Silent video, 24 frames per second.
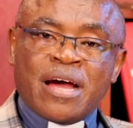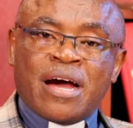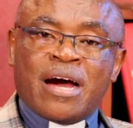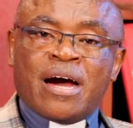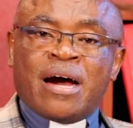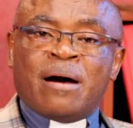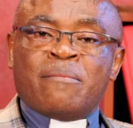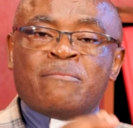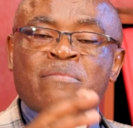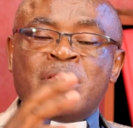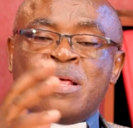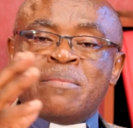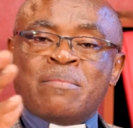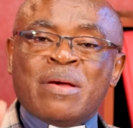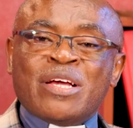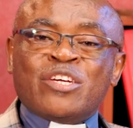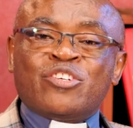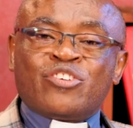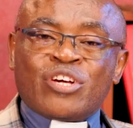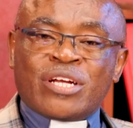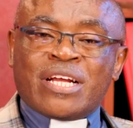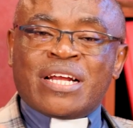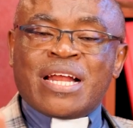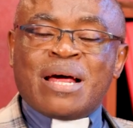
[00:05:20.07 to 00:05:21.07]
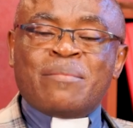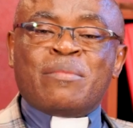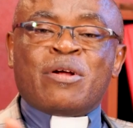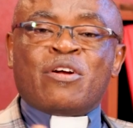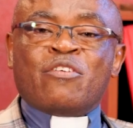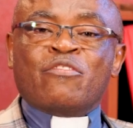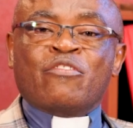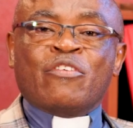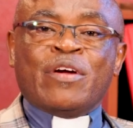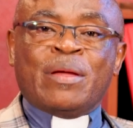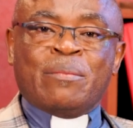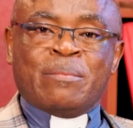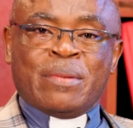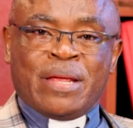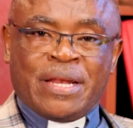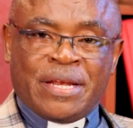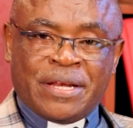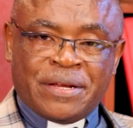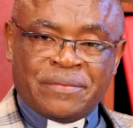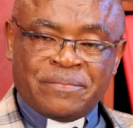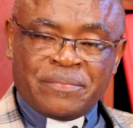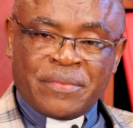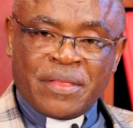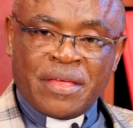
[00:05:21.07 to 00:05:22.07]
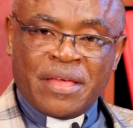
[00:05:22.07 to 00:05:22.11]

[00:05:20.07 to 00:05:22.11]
they mention a number of women.